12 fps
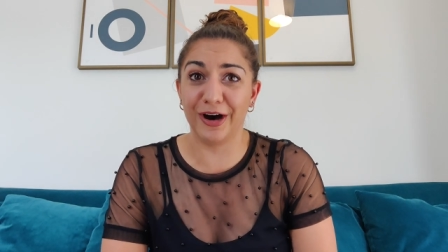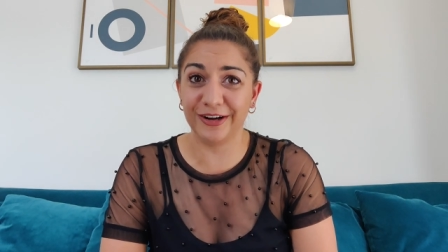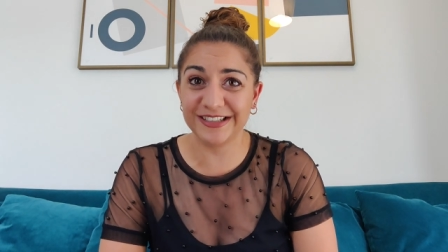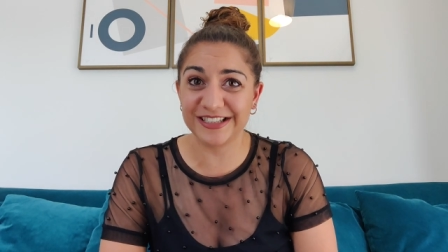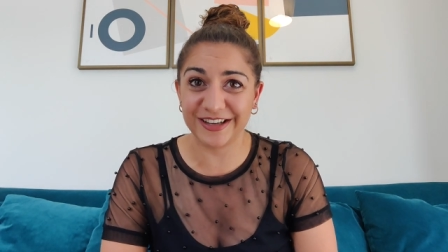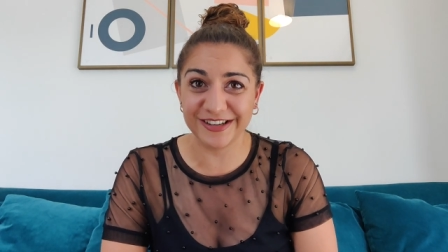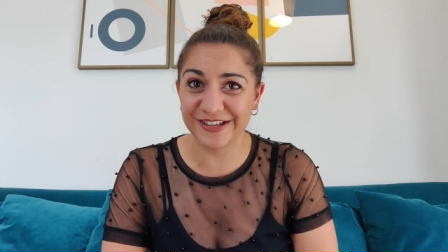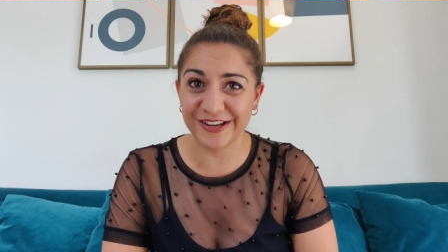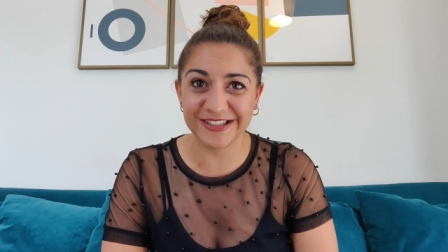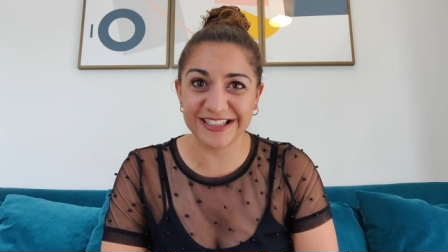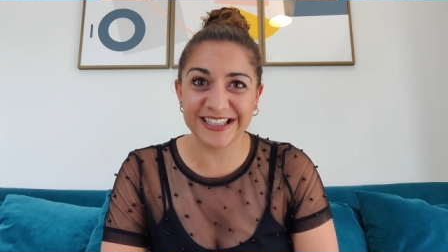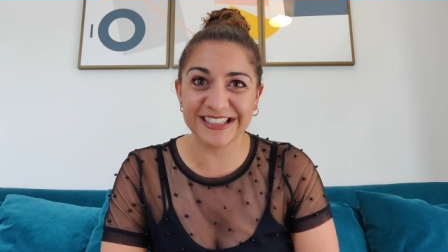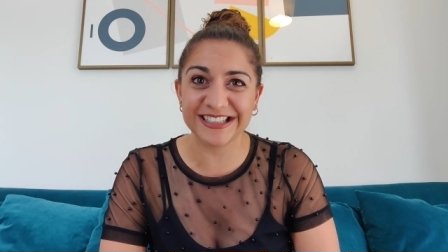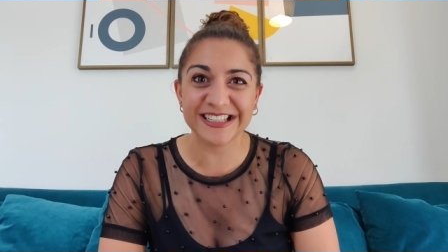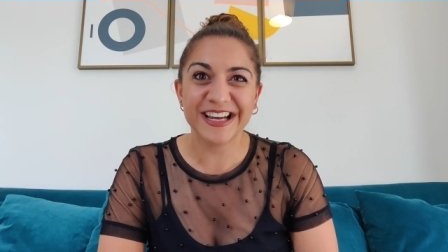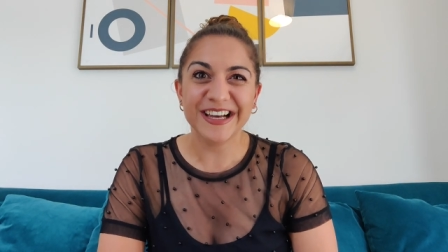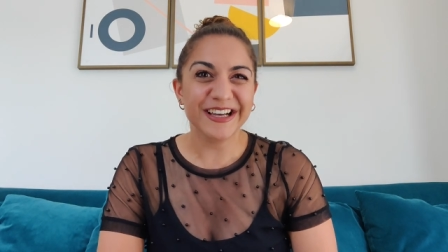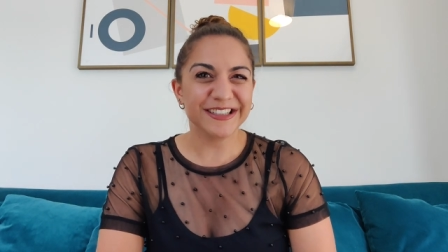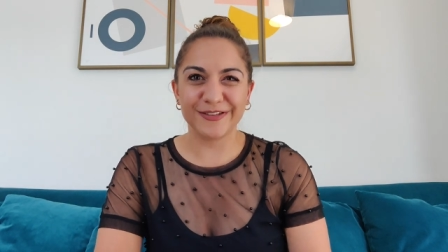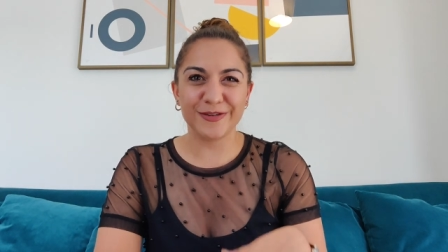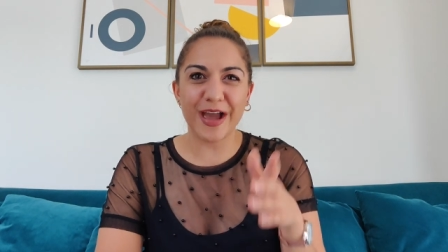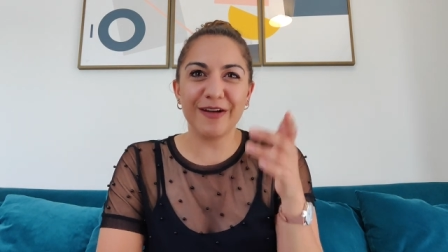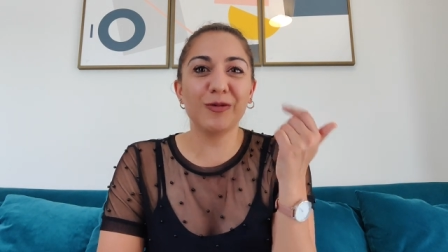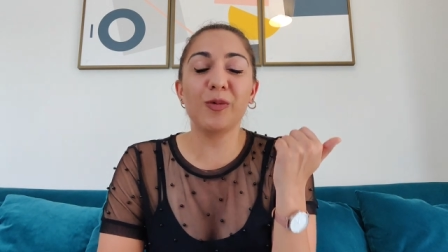hard to unnotice. So if
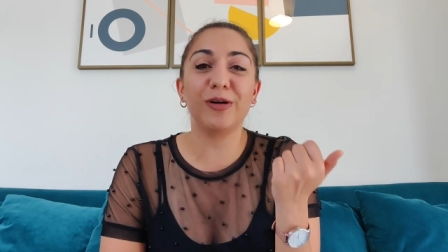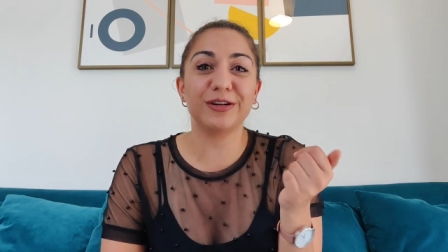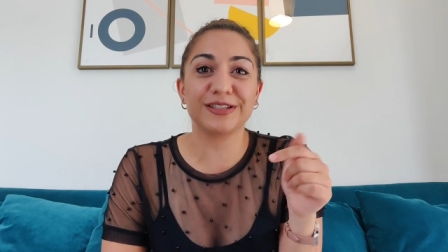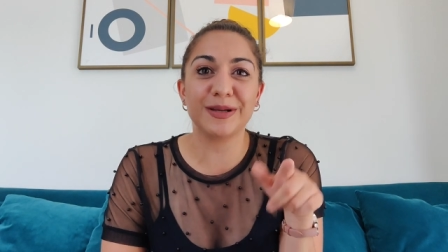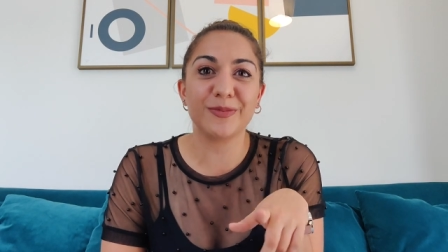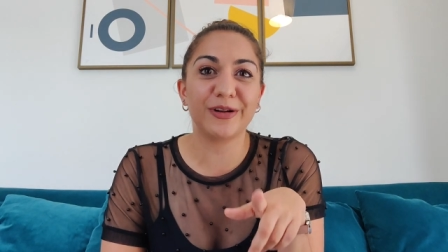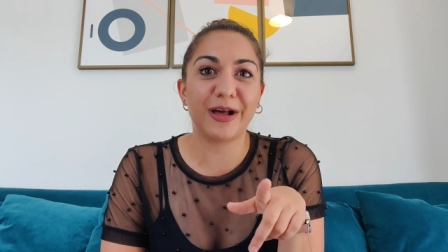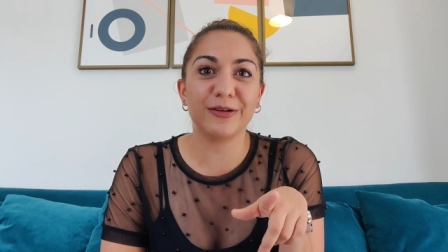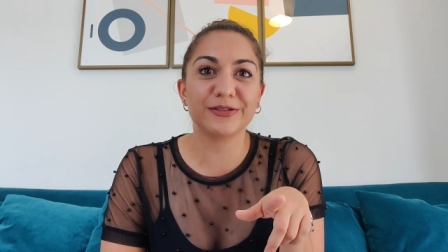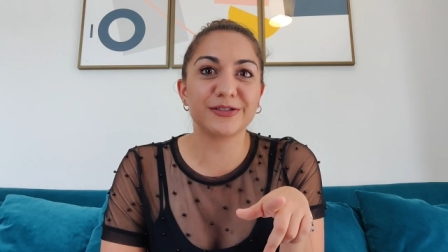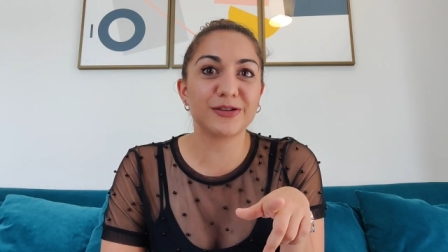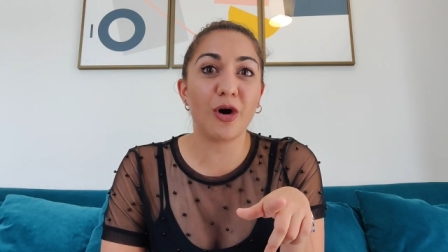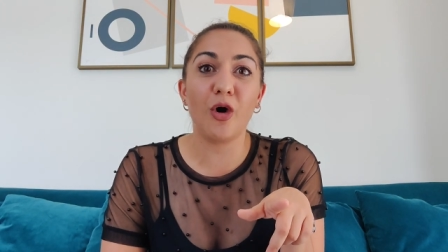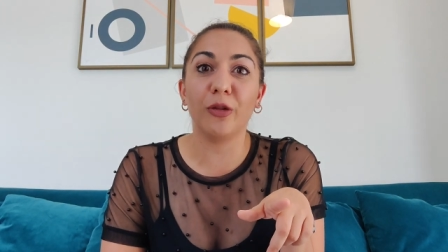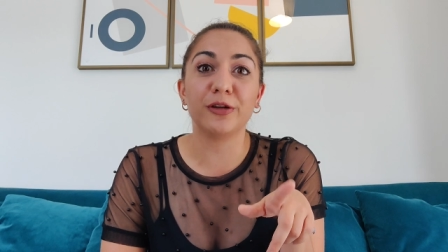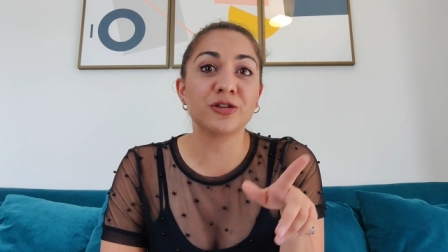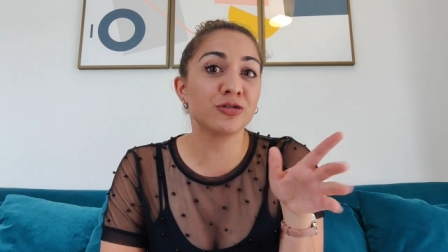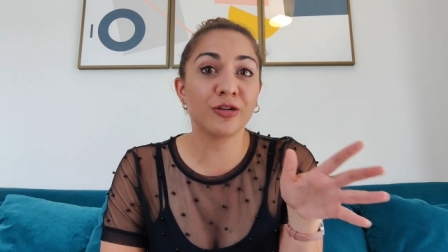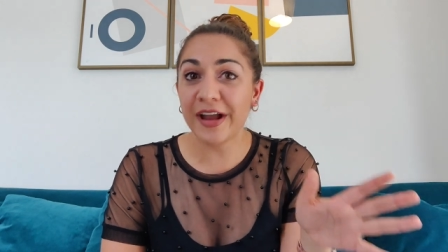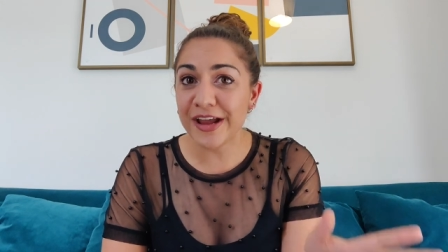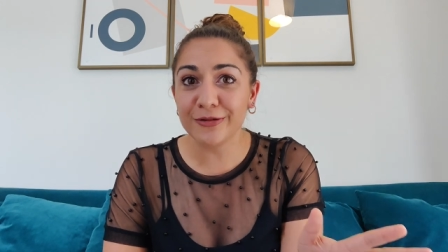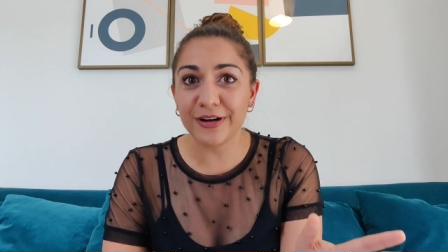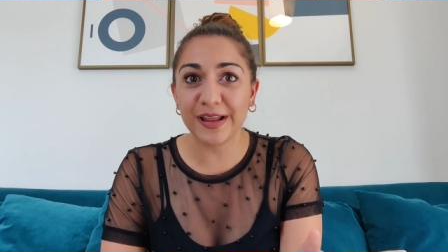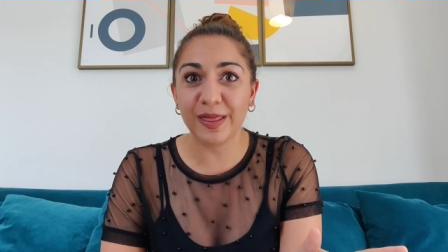you ever watch someone else on the
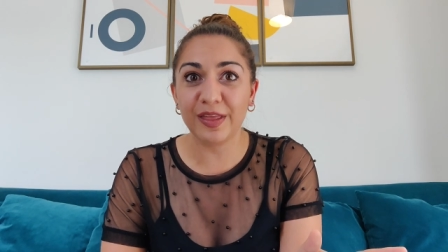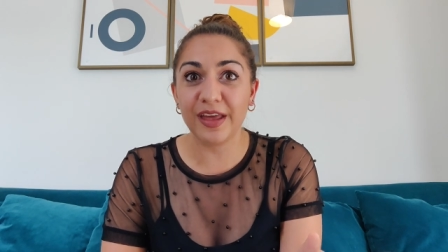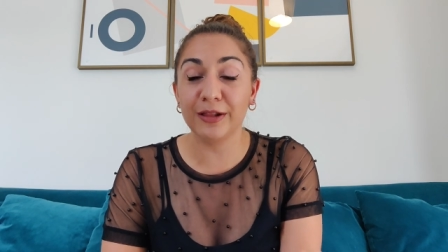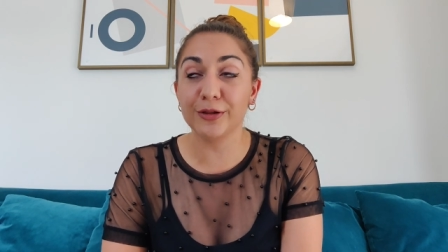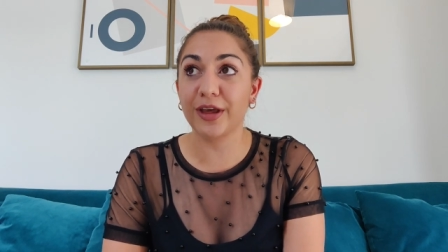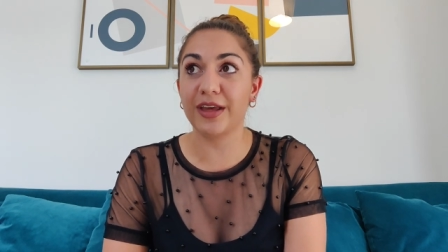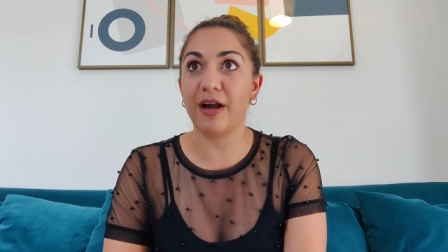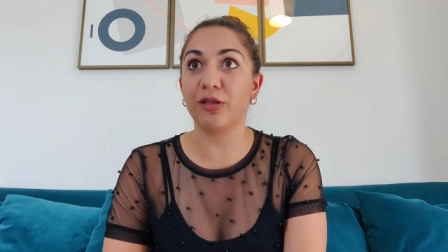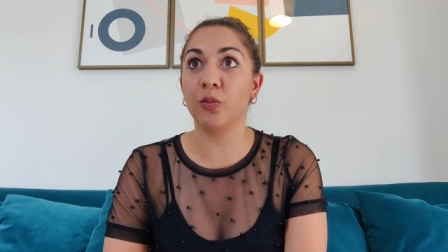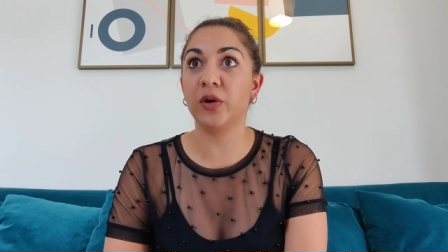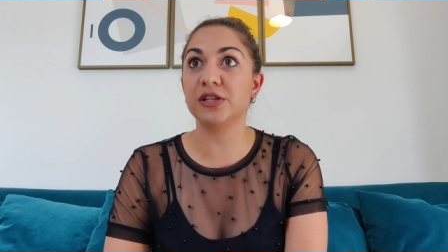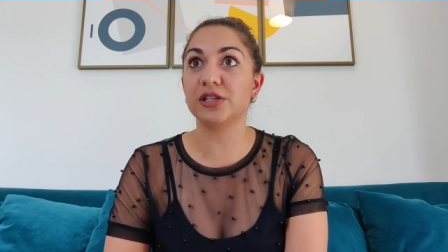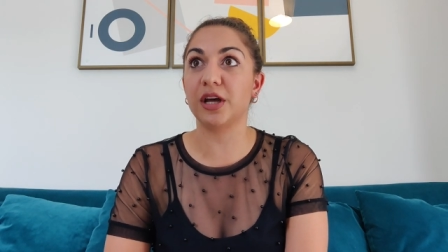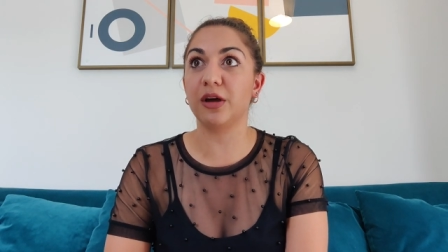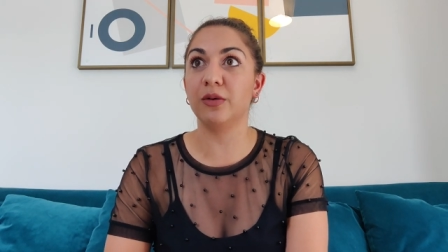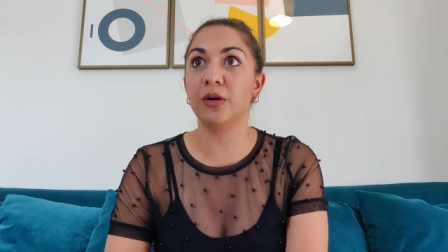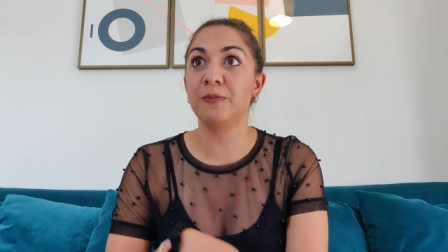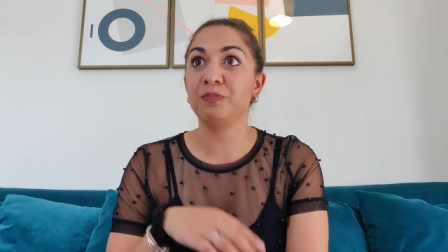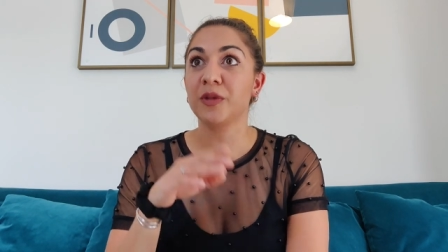train or anything looking out the window,